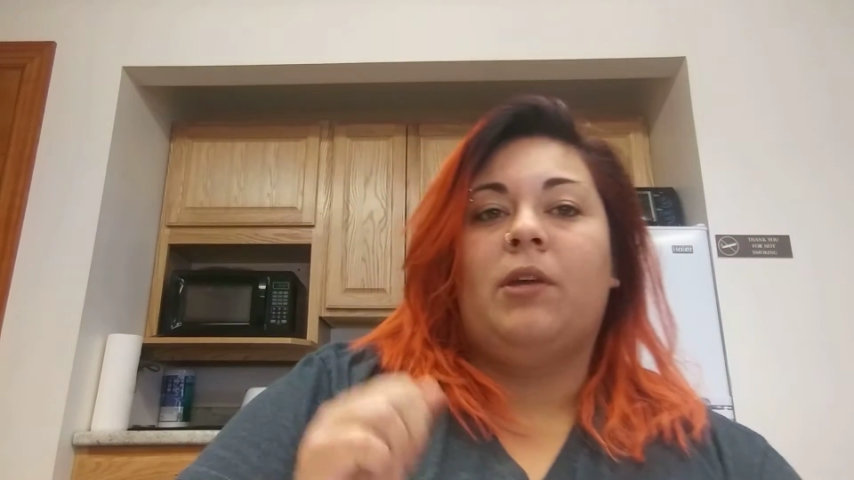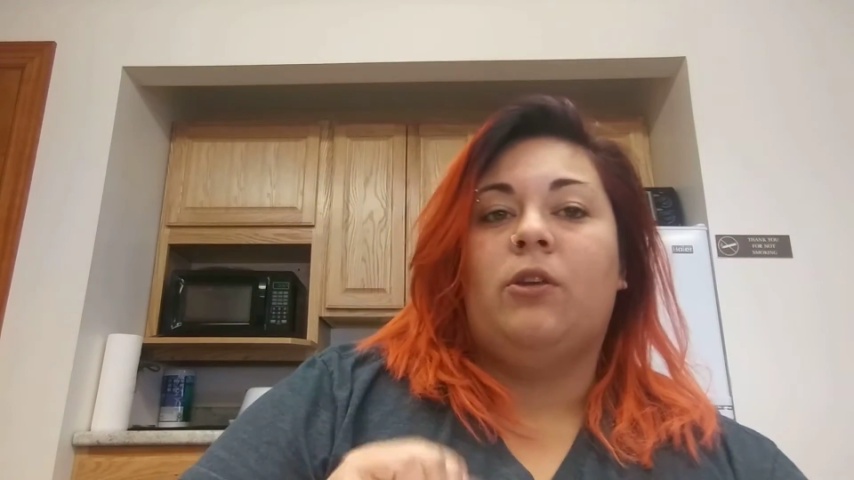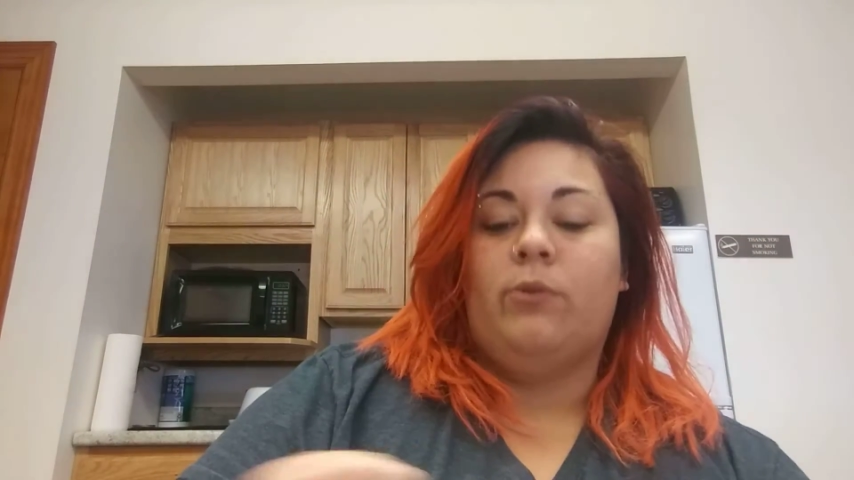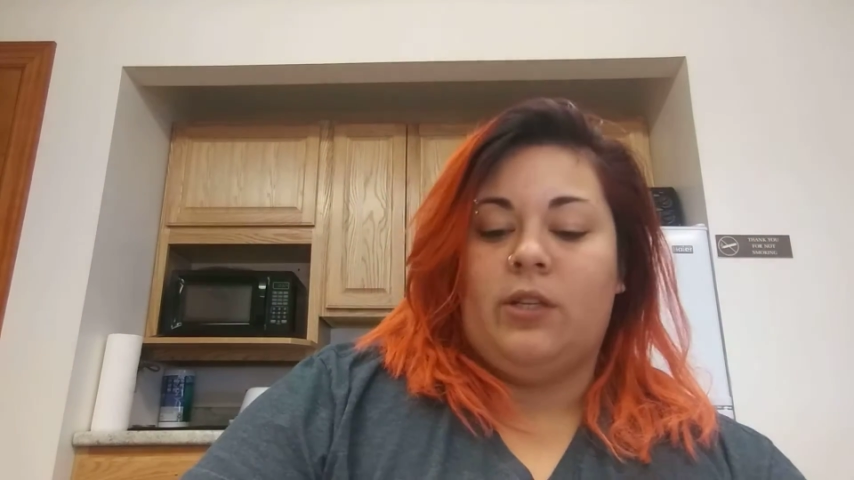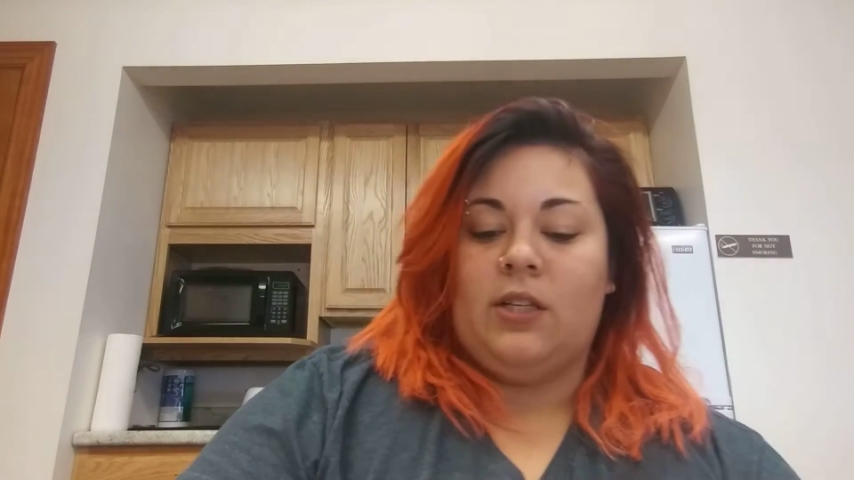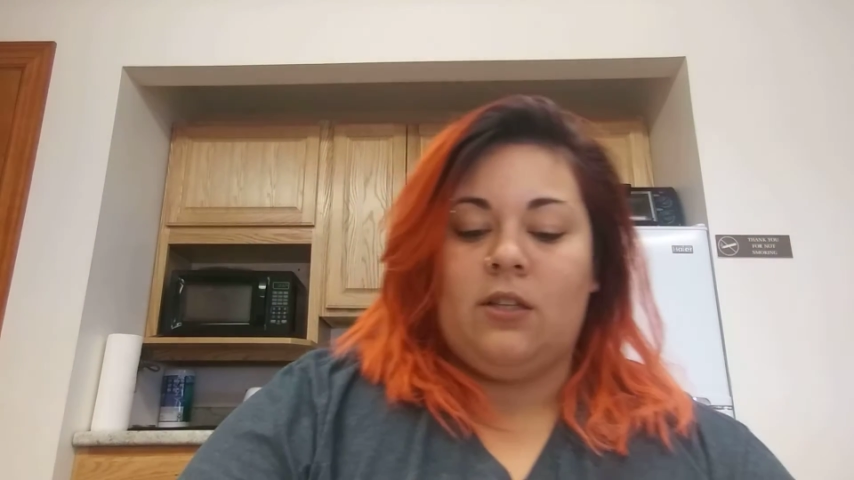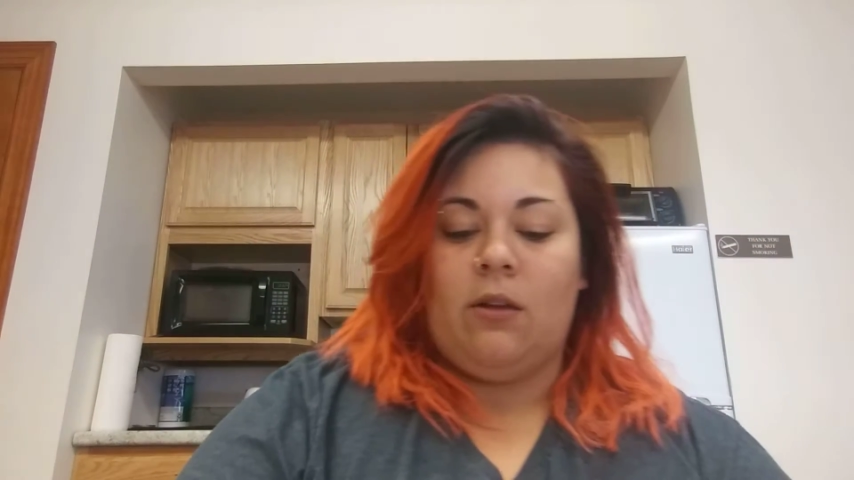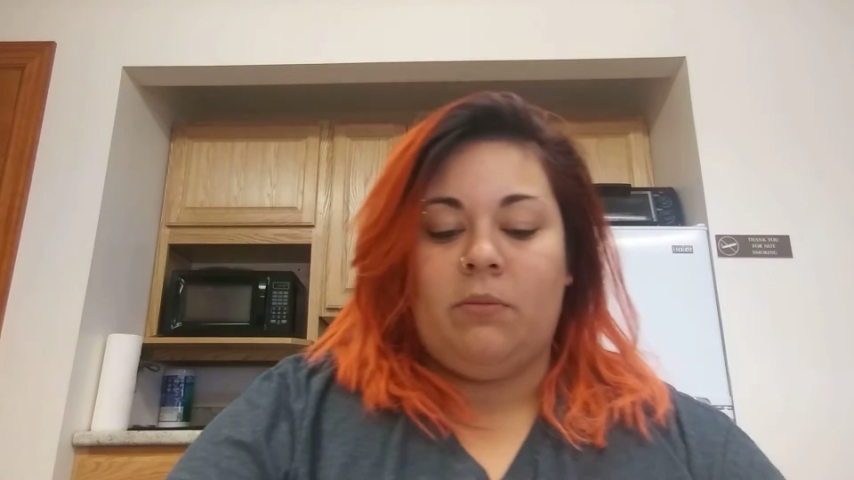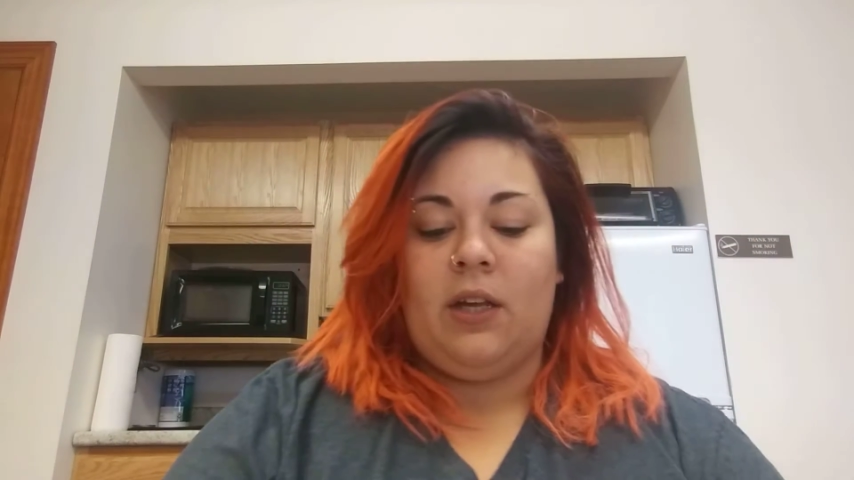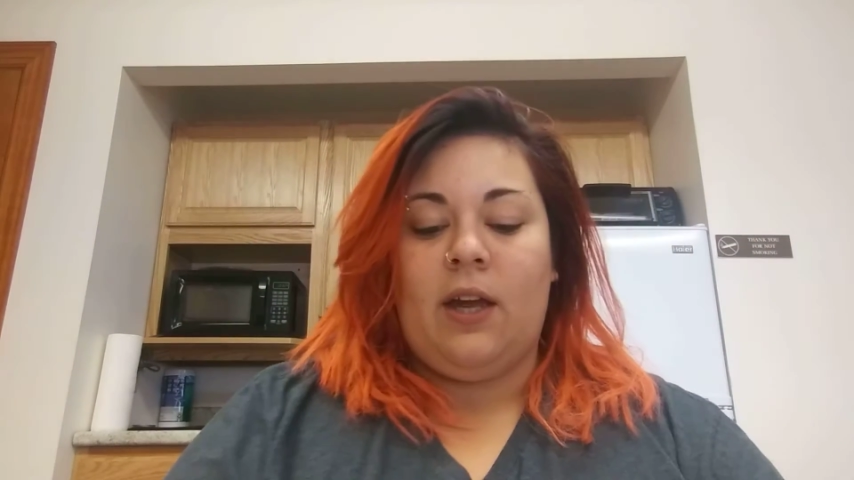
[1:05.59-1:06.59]
be using
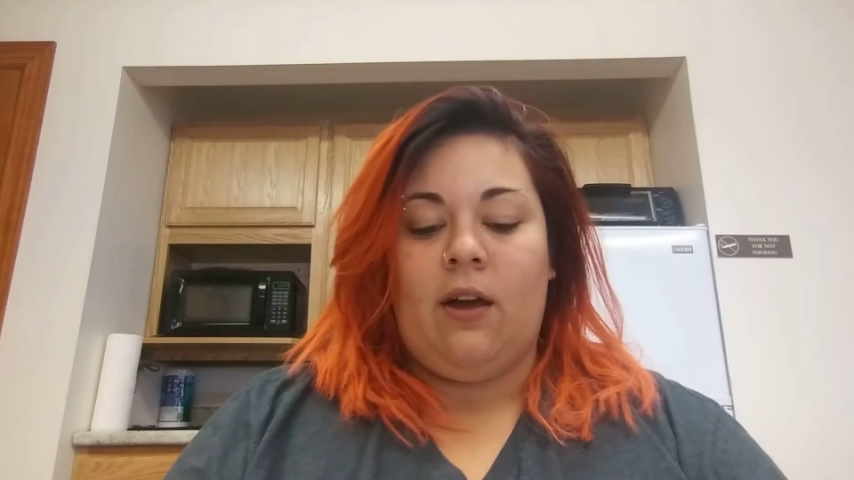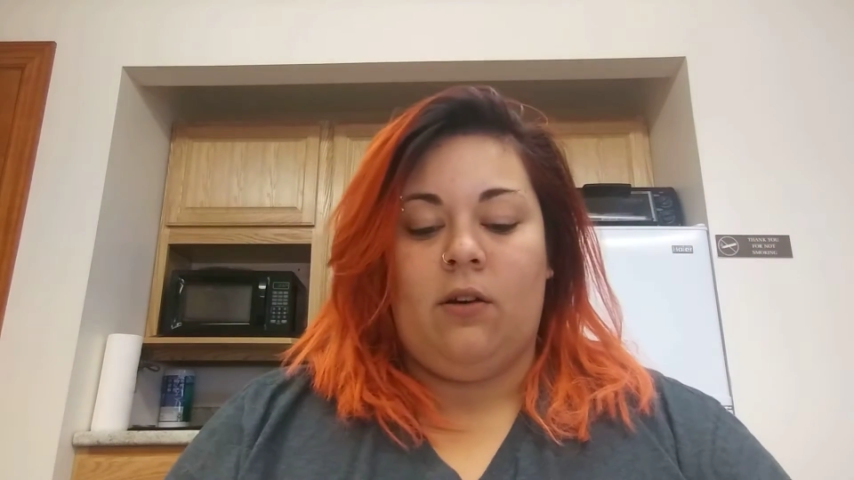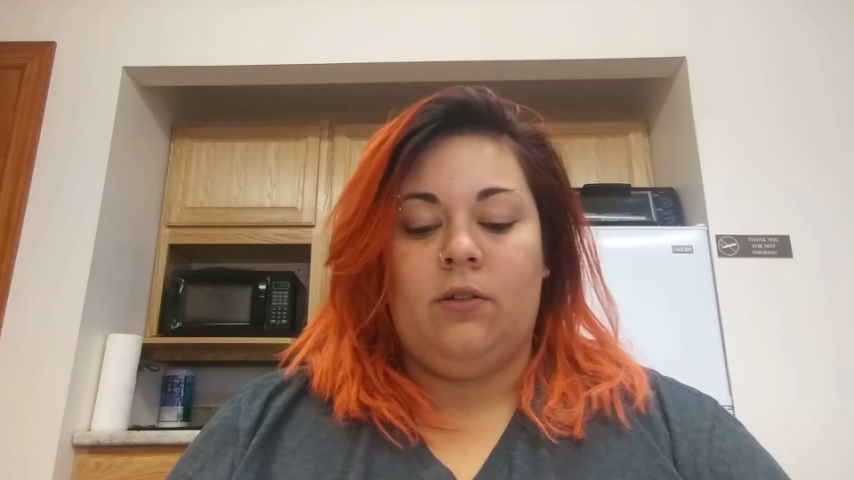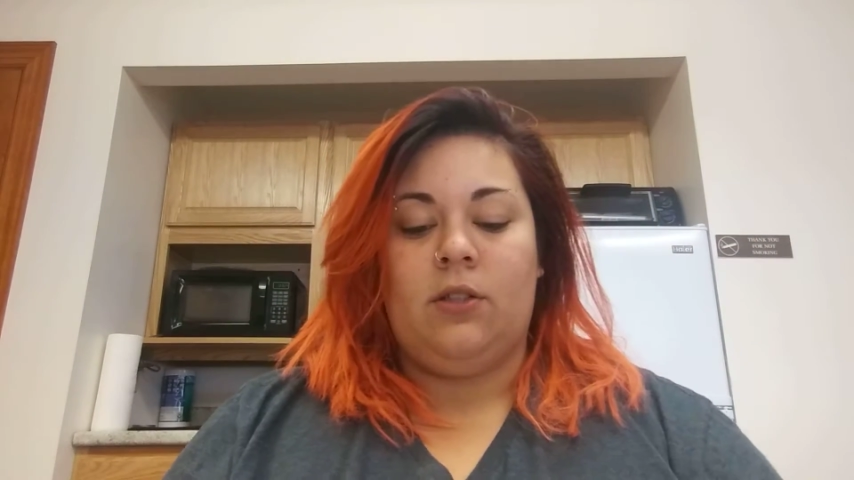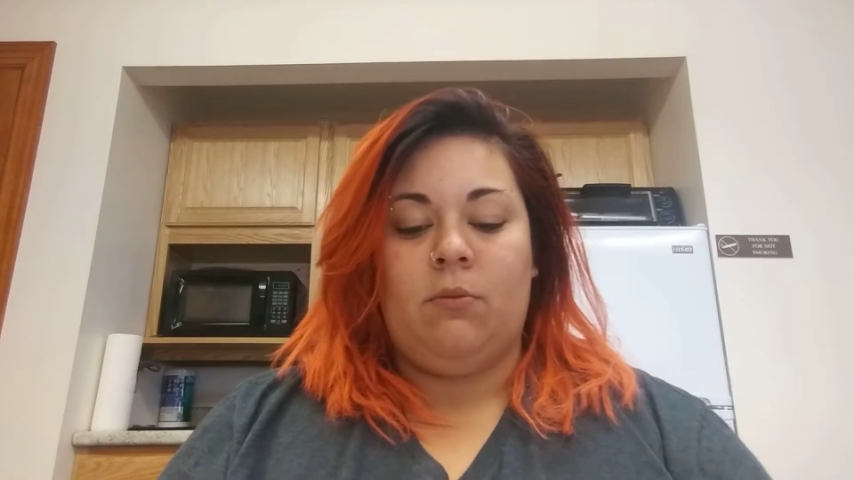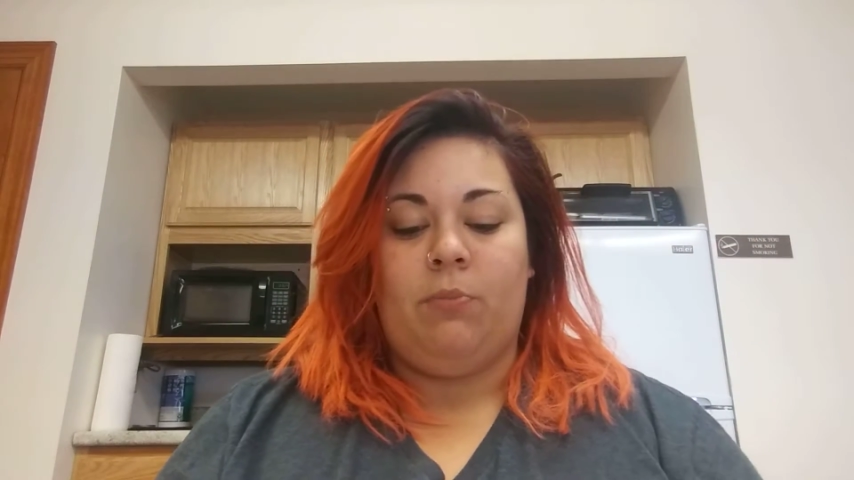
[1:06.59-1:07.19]
something else.